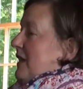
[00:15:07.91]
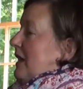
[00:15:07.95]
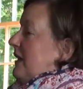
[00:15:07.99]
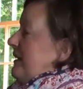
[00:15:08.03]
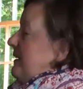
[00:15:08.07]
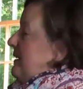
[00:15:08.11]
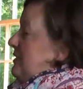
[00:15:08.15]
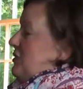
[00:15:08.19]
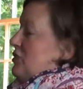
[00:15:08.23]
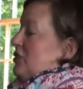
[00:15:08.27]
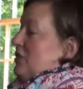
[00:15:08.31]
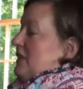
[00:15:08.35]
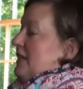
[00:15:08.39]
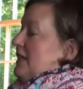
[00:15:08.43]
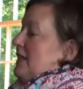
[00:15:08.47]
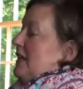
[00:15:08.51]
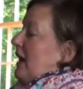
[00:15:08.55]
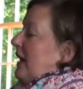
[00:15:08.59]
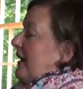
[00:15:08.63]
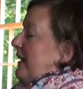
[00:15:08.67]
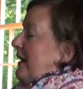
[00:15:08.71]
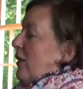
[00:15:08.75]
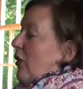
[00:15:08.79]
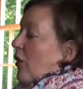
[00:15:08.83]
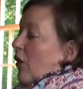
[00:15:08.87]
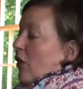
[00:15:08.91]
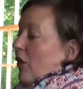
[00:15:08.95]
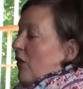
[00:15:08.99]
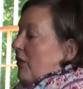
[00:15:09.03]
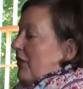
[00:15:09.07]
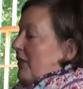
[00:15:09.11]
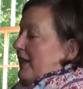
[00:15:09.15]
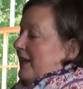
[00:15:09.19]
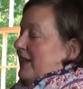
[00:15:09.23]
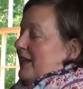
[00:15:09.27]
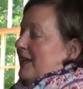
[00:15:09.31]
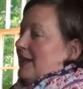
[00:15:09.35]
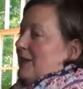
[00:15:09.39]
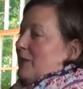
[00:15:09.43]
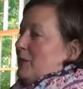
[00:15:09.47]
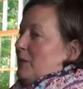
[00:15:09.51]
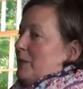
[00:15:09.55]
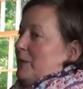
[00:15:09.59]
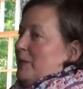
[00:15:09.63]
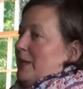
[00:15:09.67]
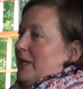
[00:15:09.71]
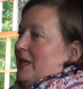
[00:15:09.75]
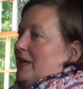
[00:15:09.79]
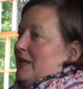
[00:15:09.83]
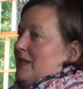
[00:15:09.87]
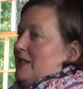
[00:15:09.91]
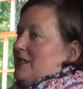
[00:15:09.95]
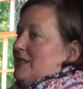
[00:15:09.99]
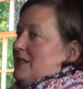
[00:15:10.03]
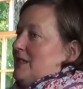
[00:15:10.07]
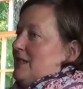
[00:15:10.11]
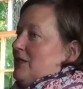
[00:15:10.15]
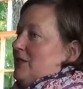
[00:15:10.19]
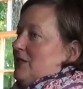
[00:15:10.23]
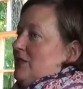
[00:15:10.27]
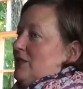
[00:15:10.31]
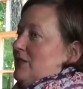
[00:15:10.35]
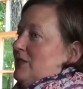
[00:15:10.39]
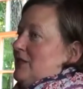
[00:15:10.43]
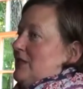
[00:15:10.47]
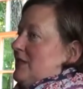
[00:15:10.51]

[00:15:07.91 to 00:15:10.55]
initially not at all thinking it would be us to